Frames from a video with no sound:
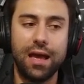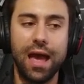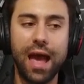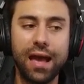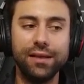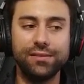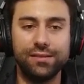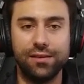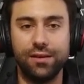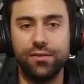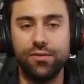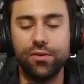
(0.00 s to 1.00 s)
as
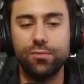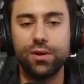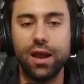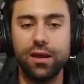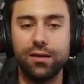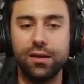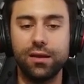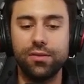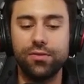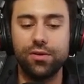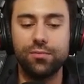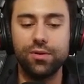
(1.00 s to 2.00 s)
a
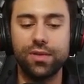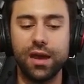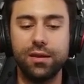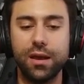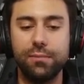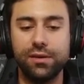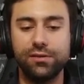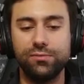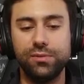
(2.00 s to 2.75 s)
thermodynamics